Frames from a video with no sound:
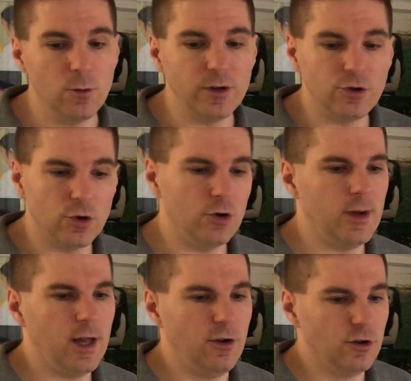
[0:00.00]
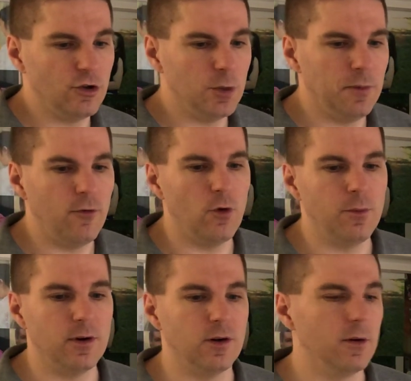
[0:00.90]
we don't know how they're going to perform
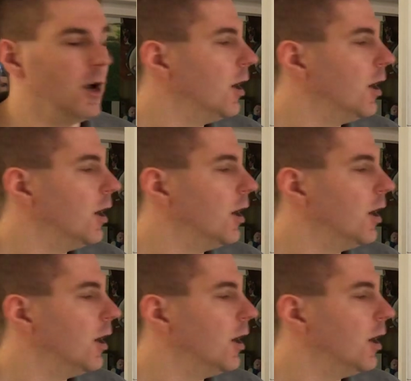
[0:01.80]
during